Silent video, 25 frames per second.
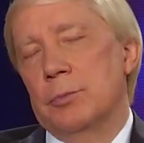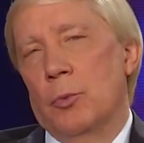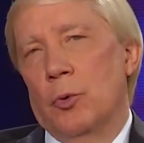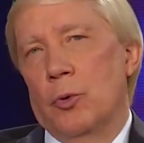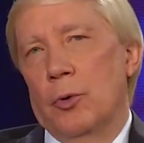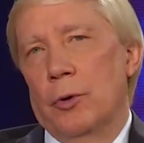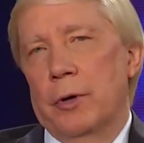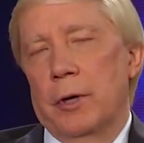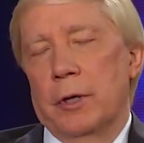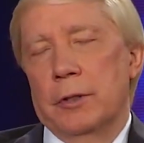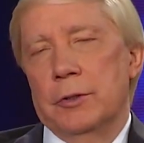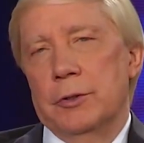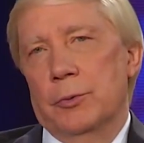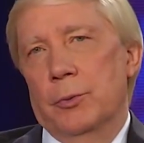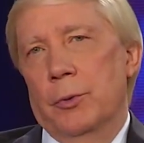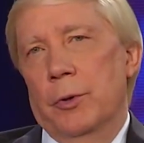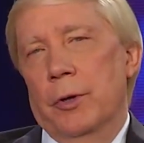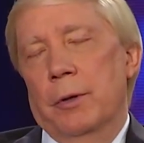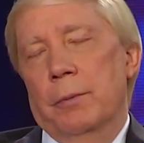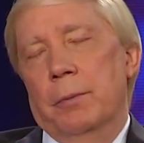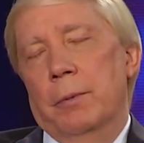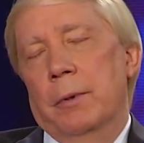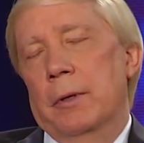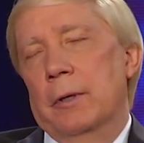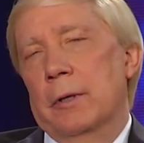more next
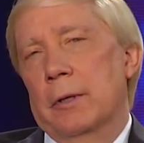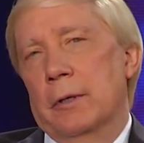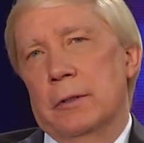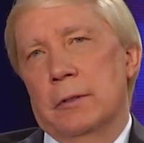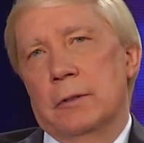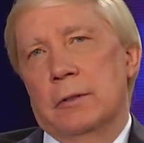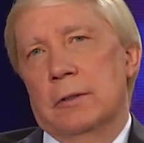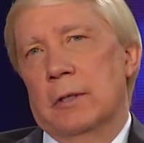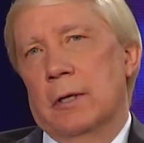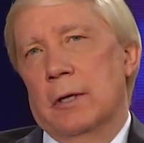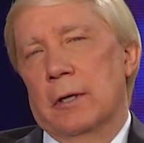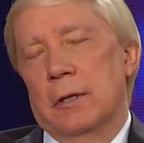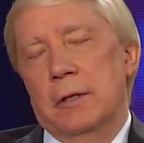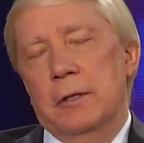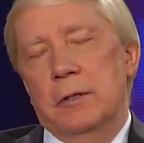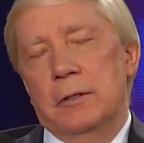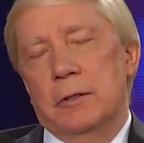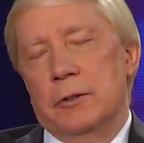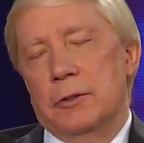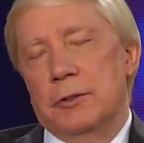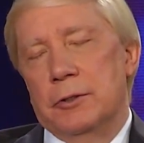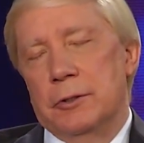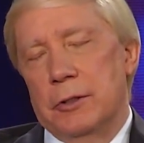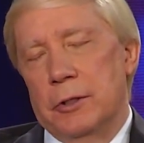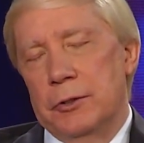week because these
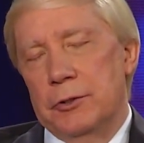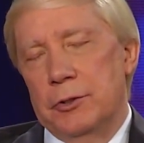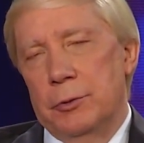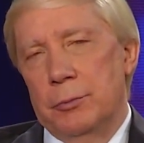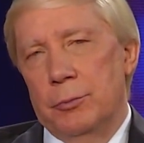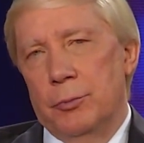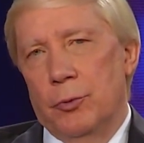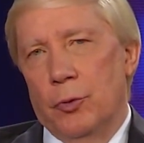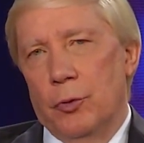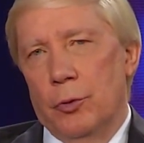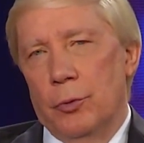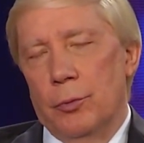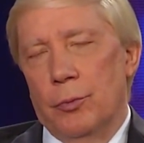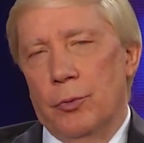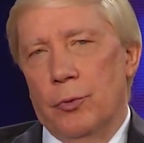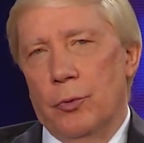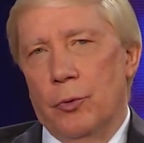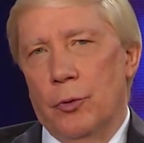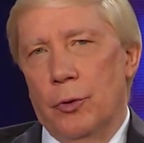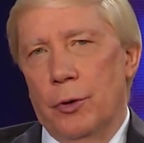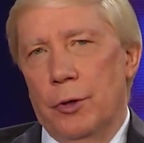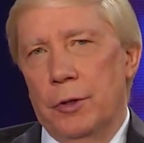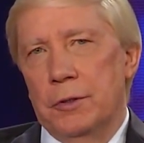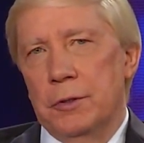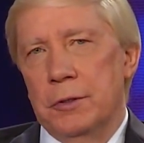are such important
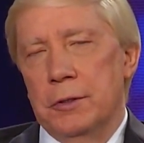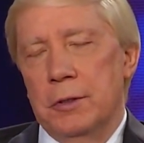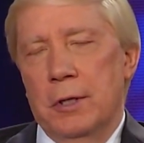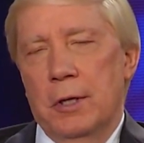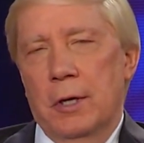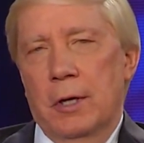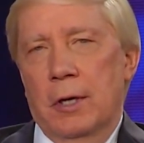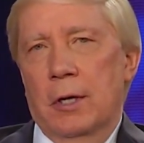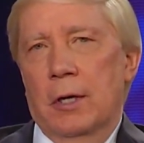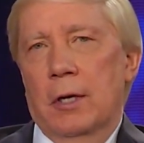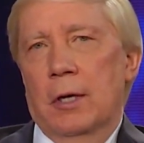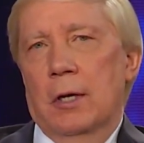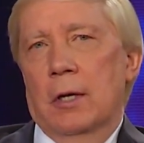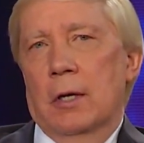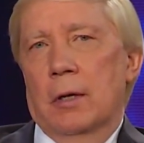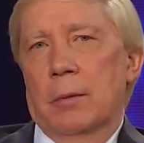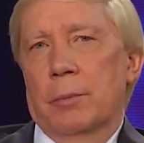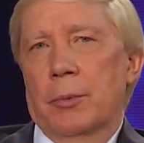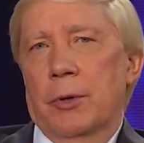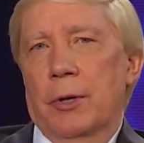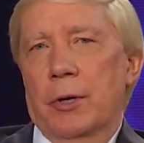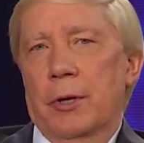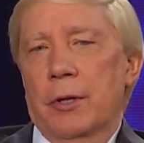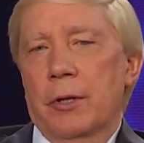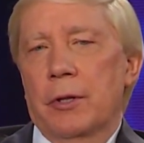points.
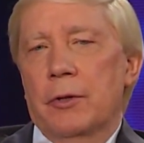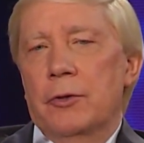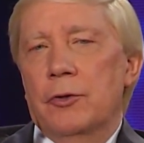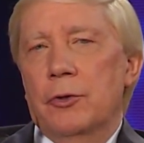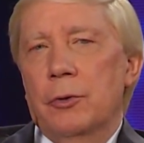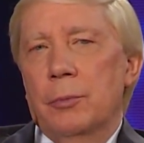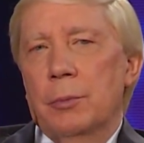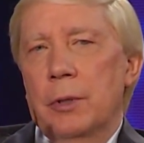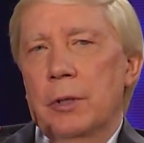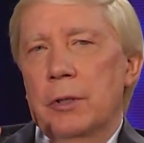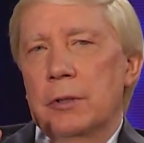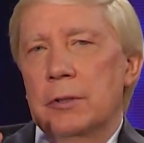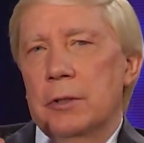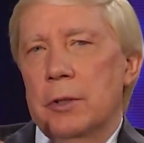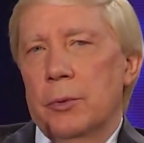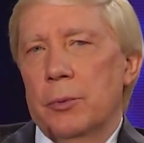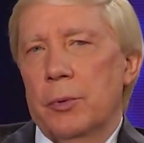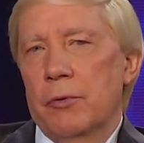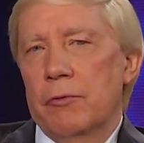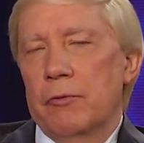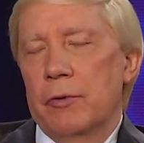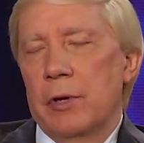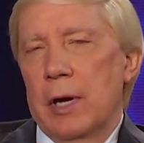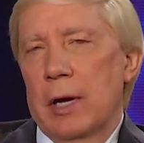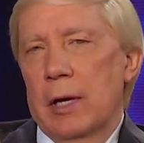But in the 2 minutes that
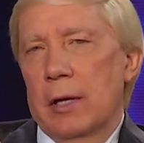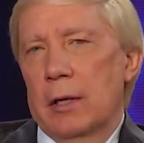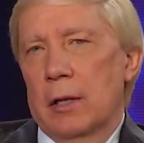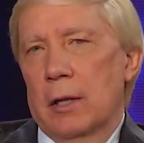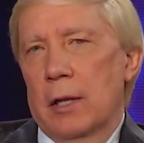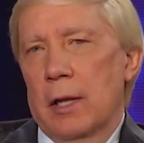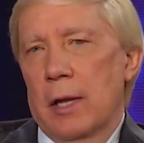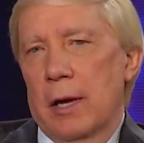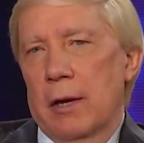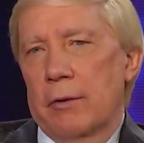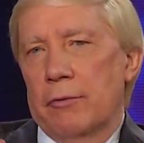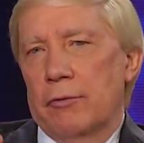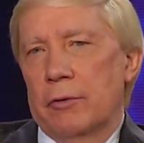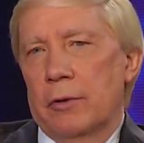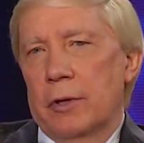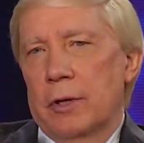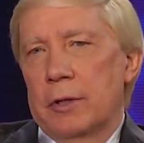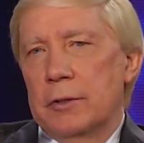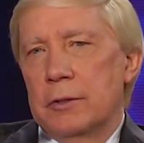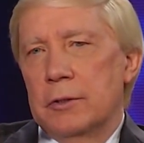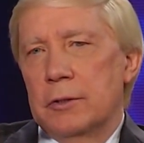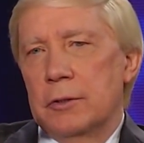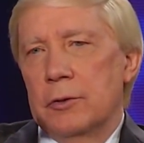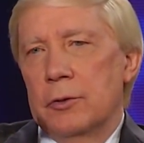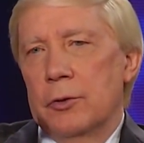we've got left,
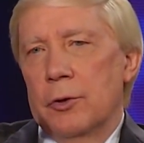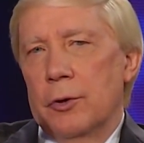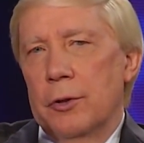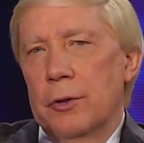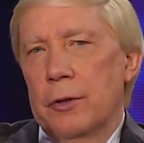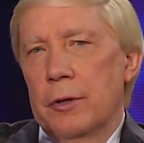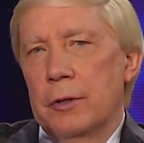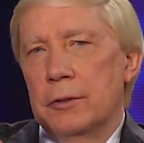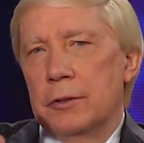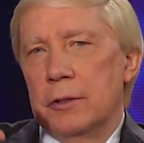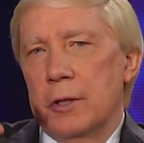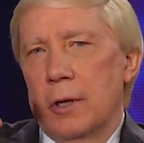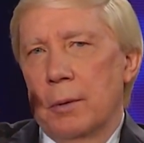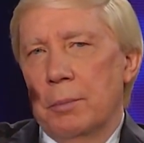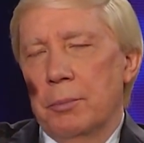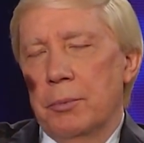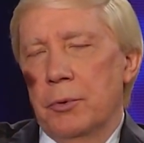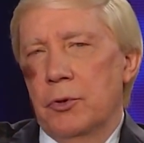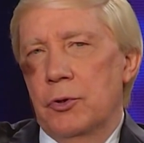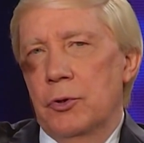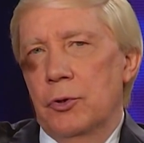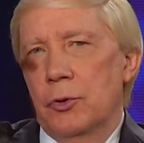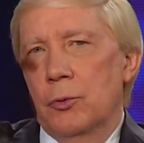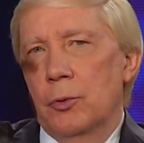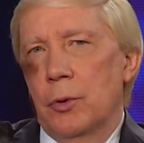let's hook this up
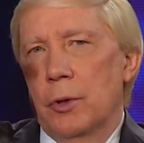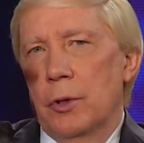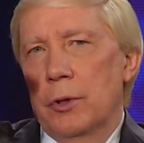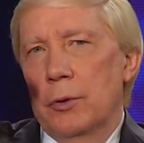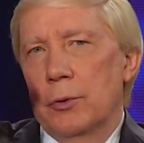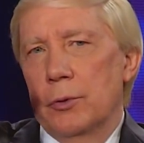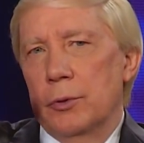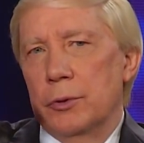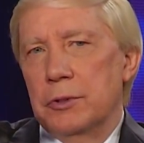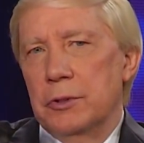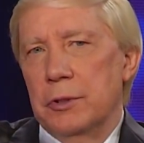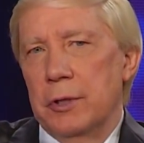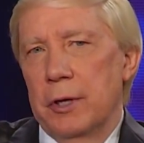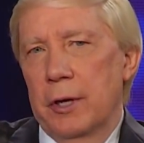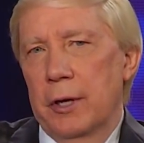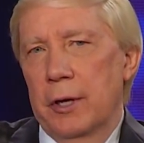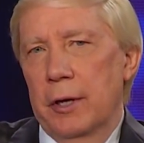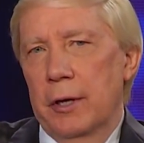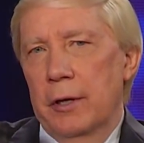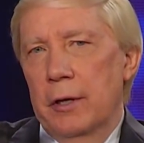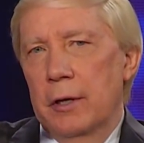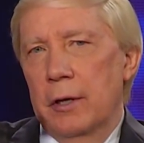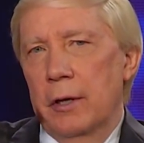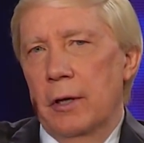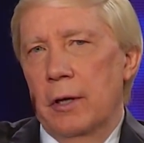to what you were
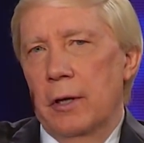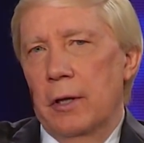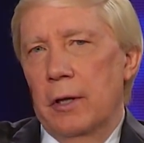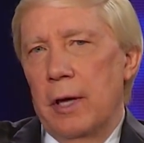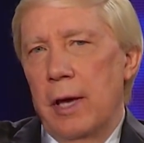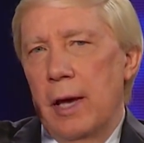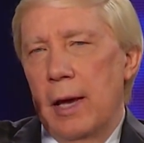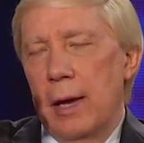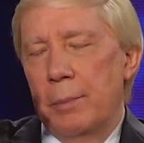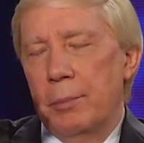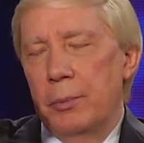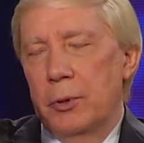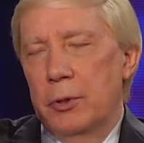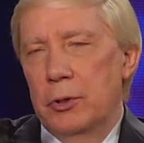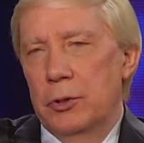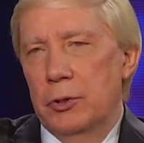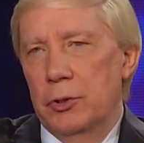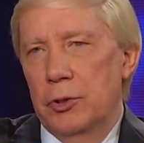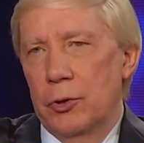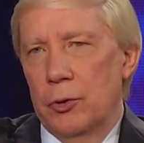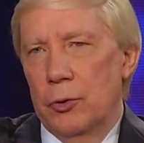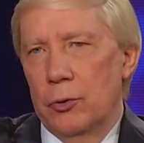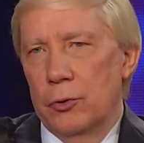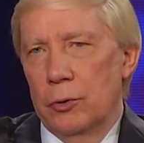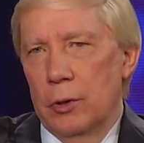saying happened in
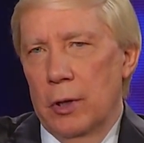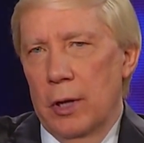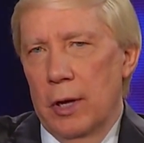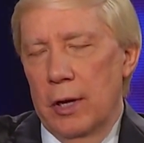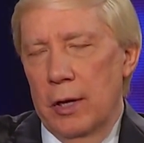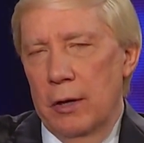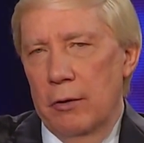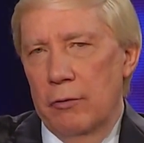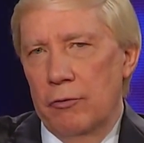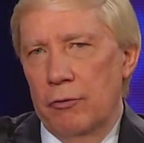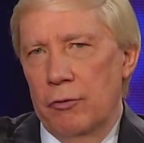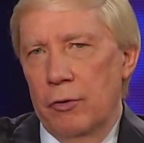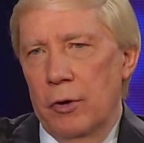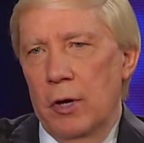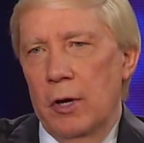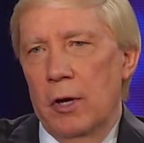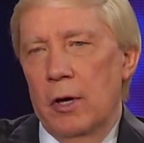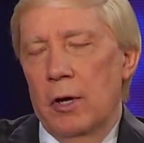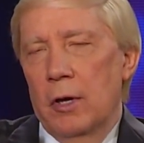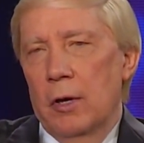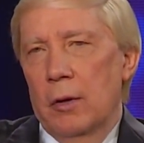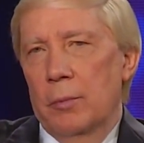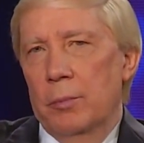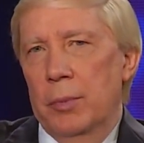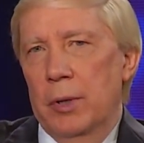your own life.
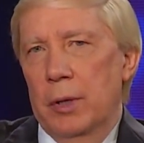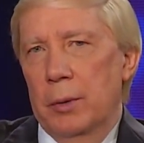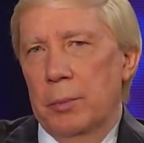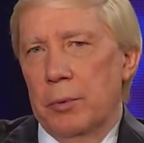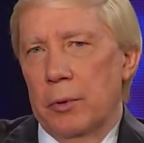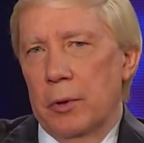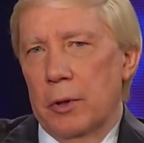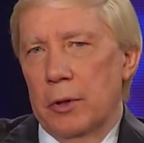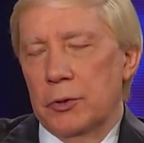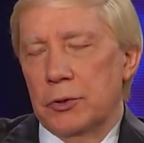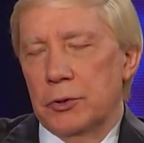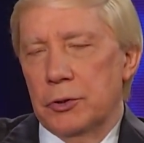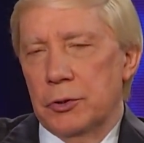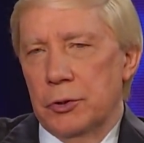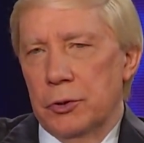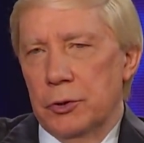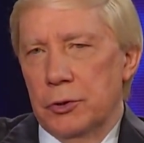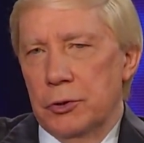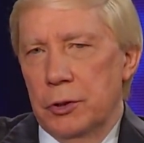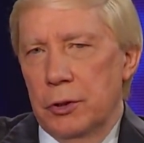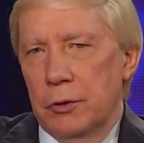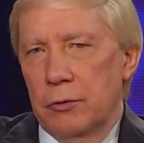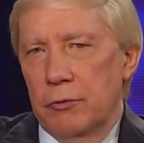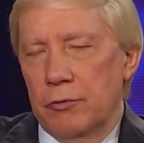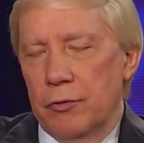People are
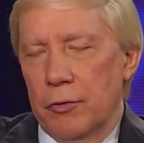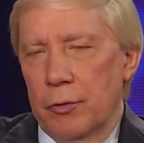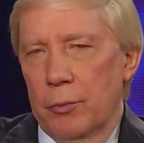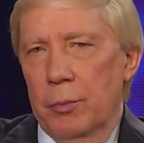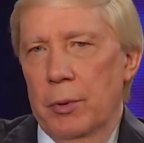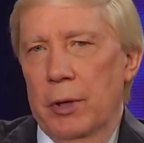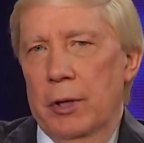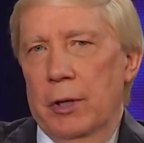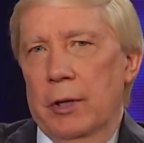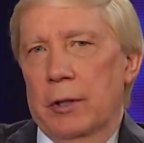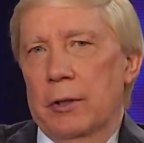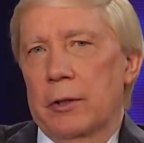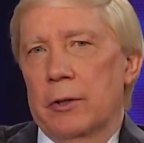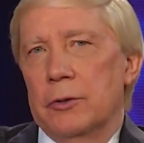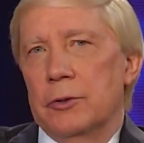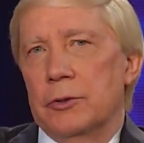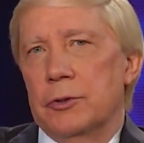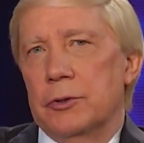searching for meaning. They're